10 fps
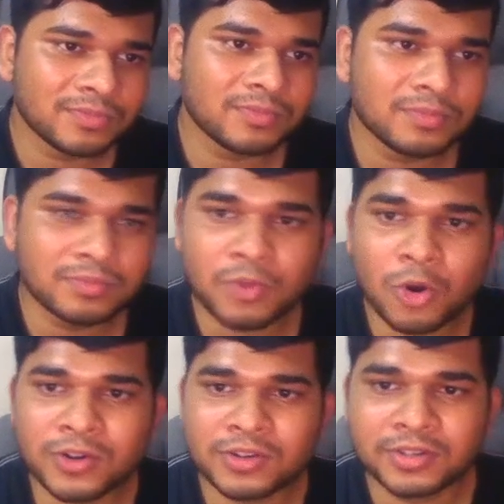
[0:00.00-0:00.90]

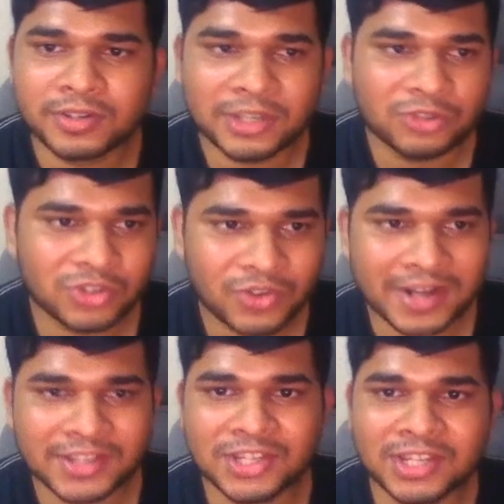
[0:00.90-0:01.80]
more new
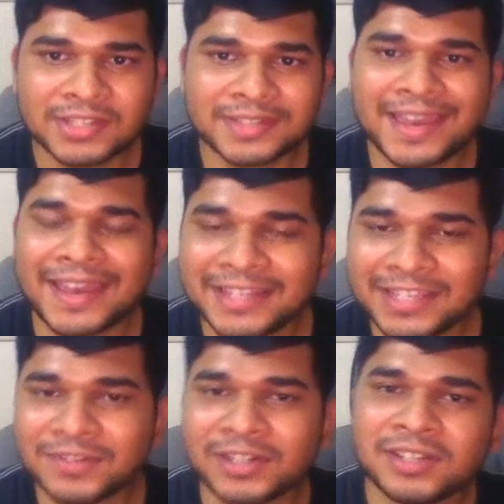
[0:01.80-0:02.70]
strategies, and
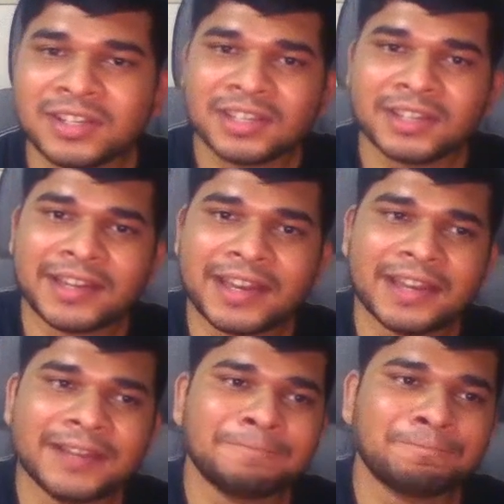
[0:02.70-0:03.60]
even
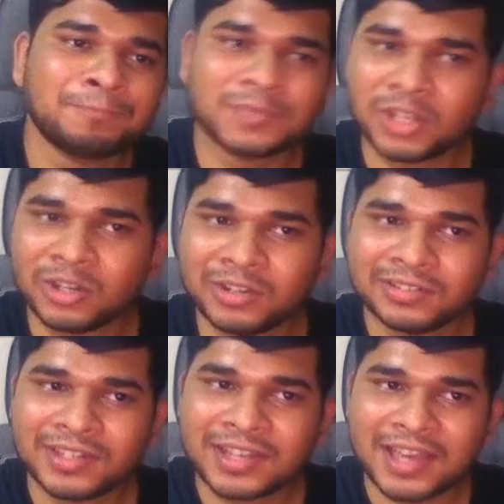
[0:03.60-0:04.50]
uh, you know
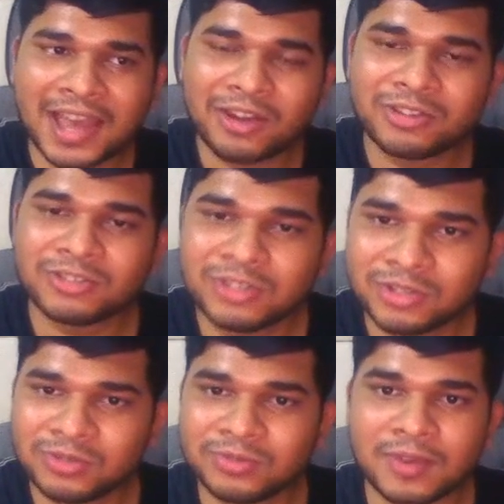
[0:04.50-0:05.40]
I also
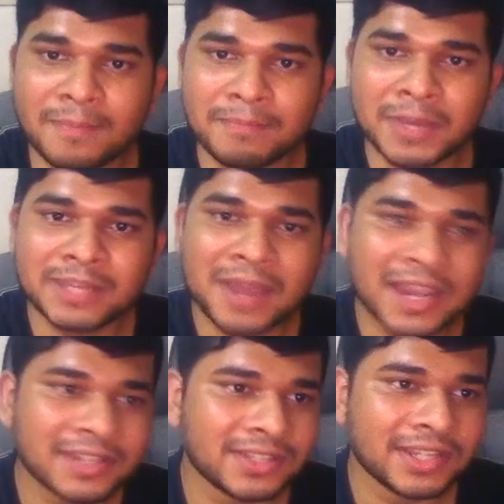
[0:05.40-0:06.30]
do a money
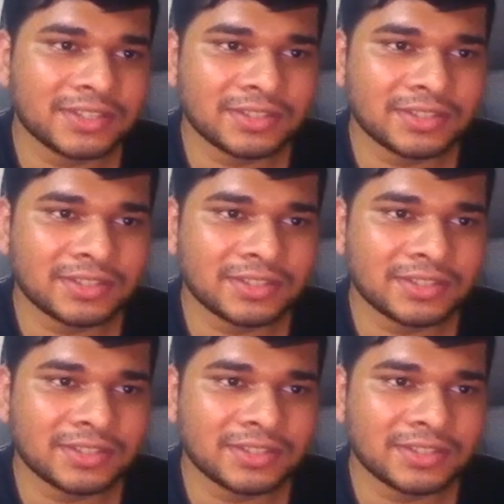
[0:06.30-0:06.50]
mindset,